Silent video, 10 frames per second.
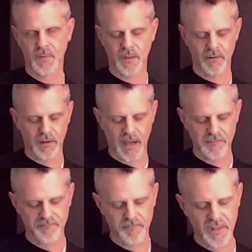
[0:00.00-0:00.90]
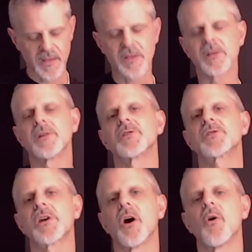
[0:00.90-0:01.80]
Okay?
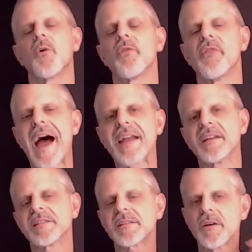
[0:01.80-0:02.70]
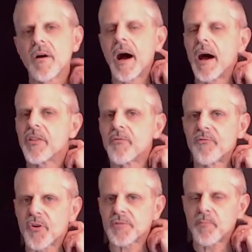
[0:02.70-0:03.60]
So that is the
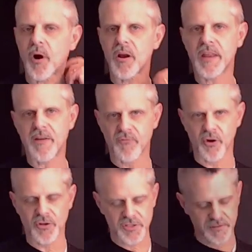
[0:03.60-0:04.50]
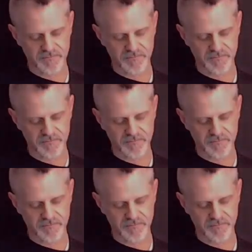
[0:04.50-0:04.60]
first part of that verse.